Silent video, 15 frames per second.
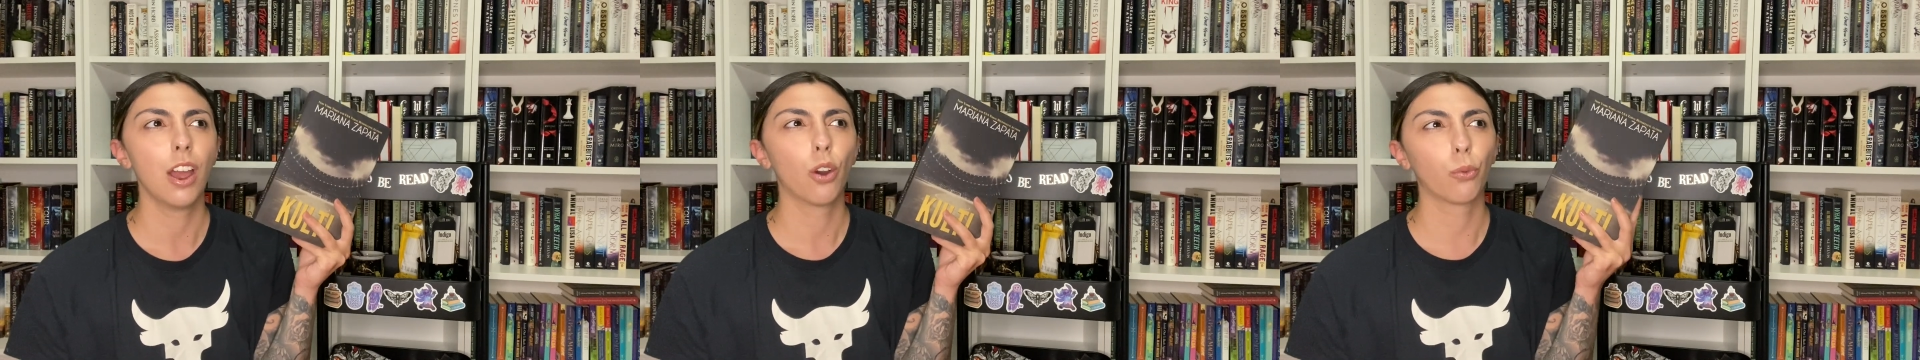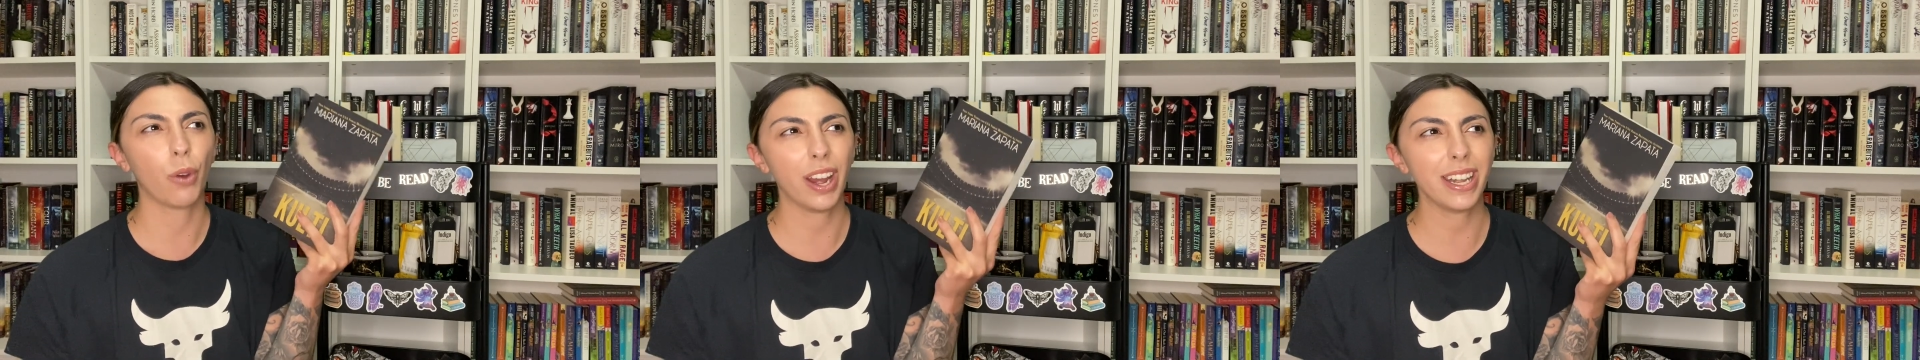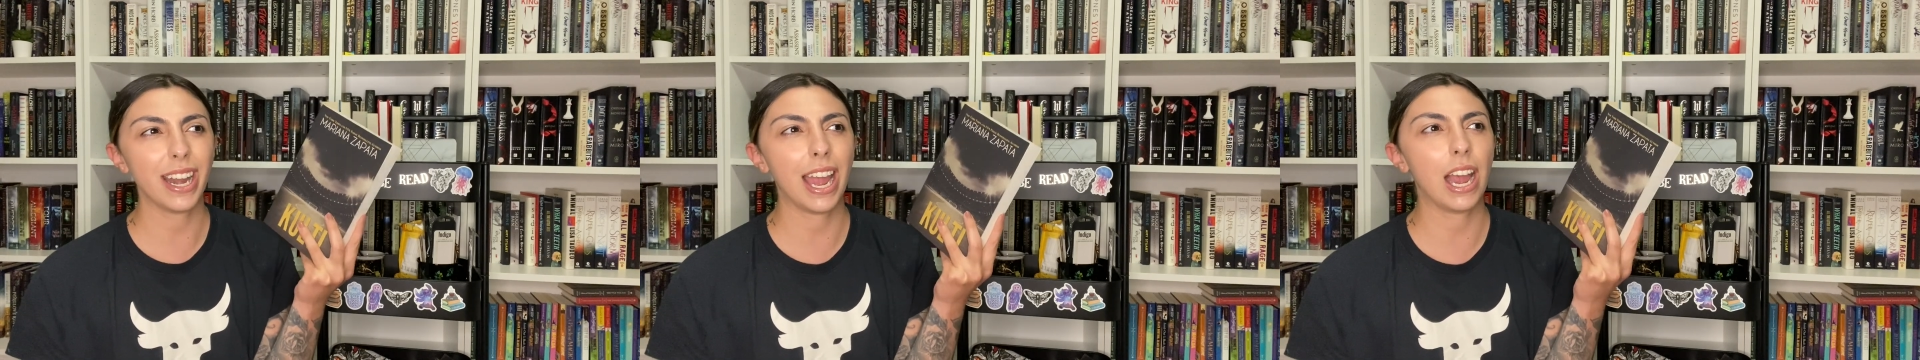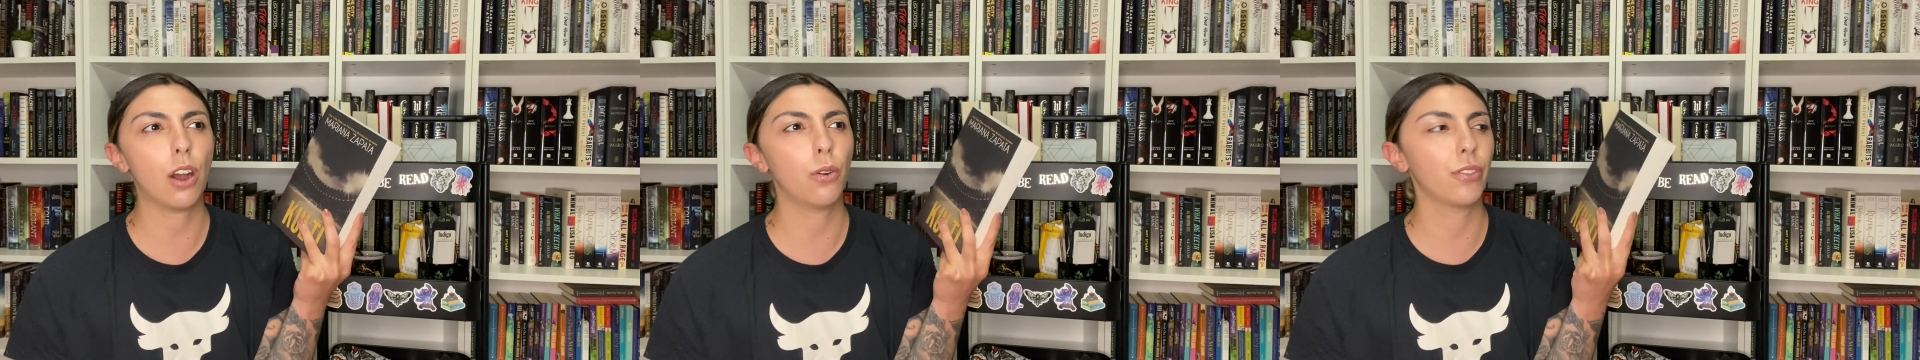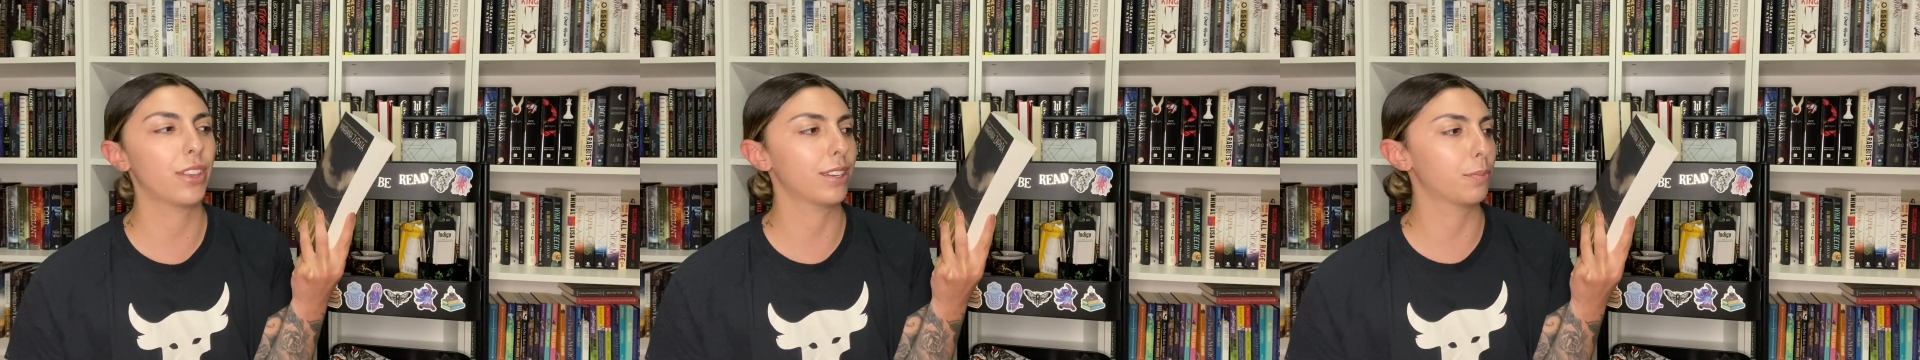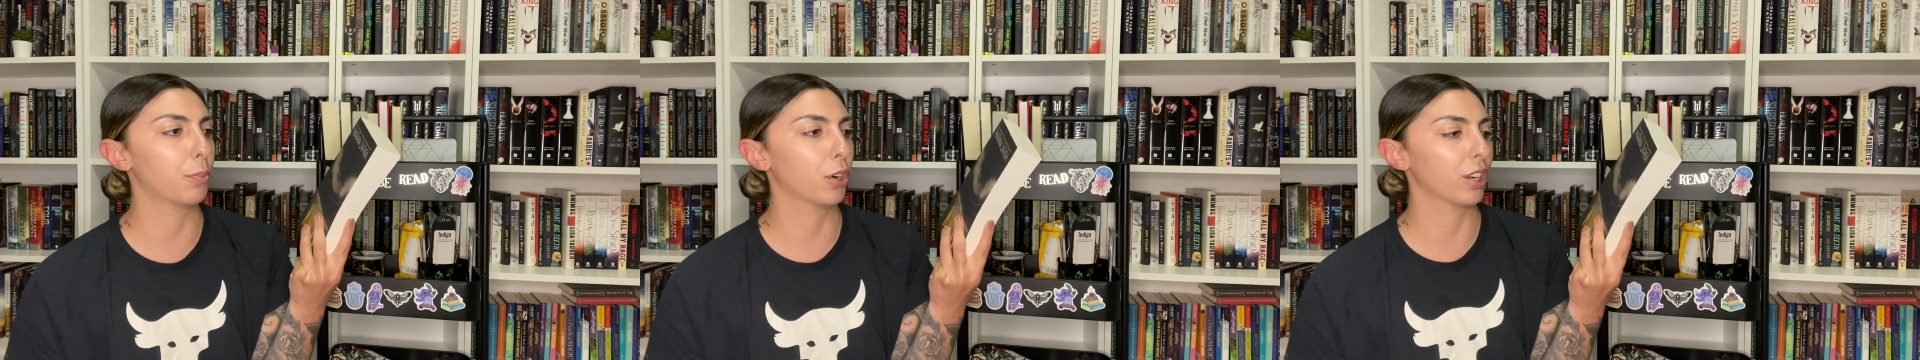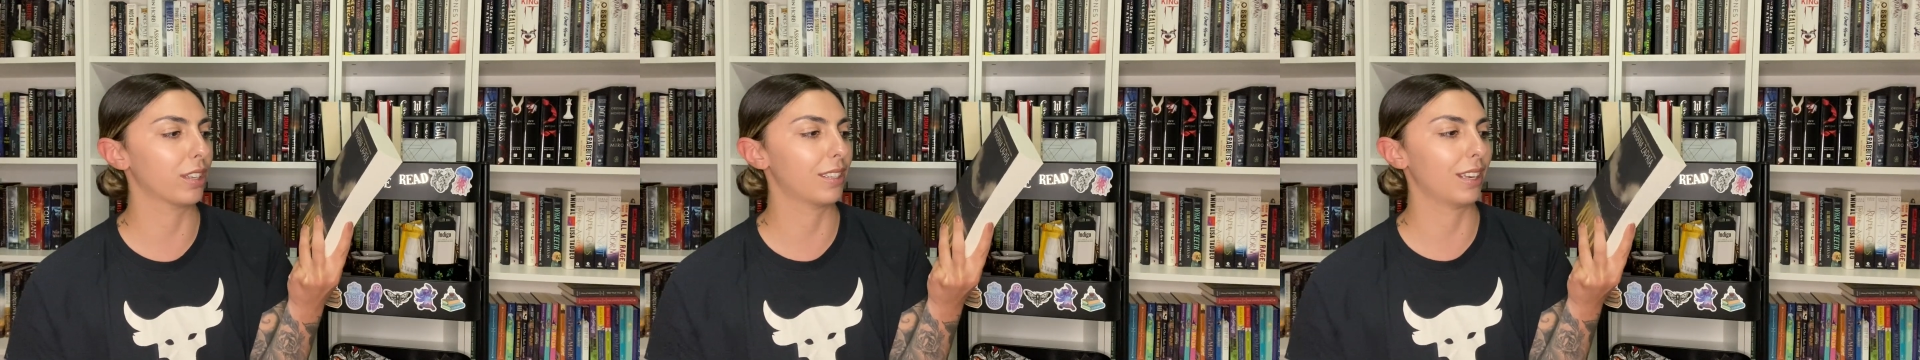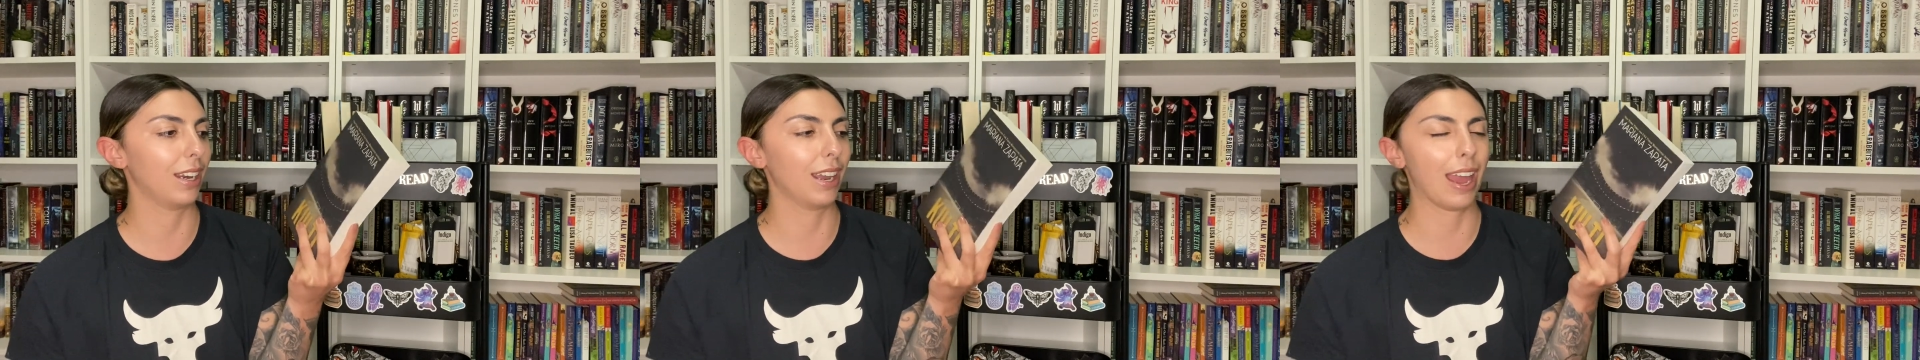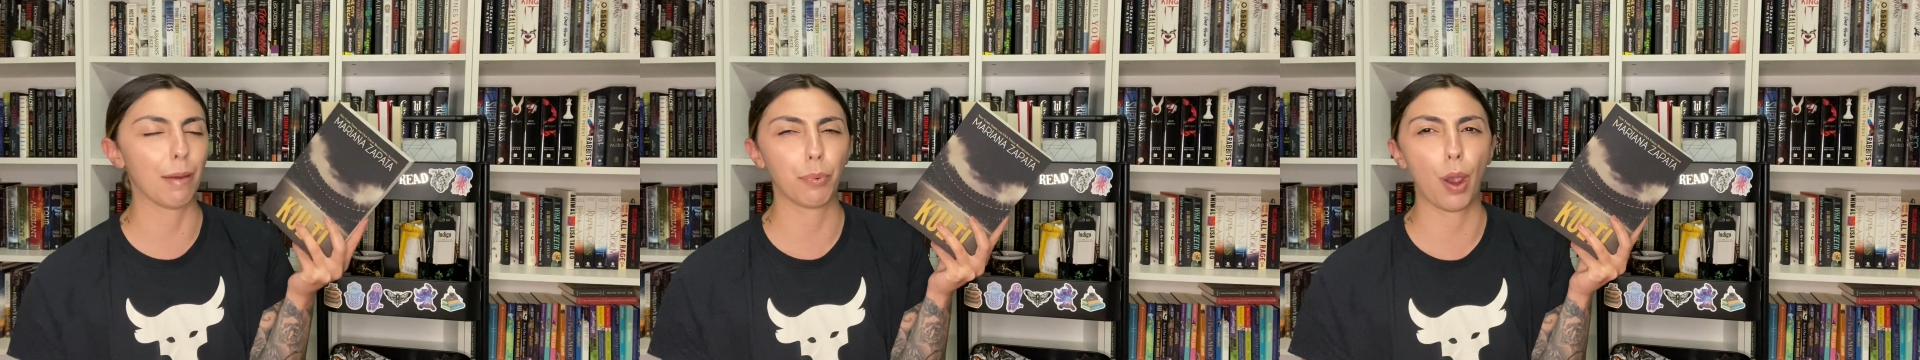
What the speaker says: Right now this book is sitting at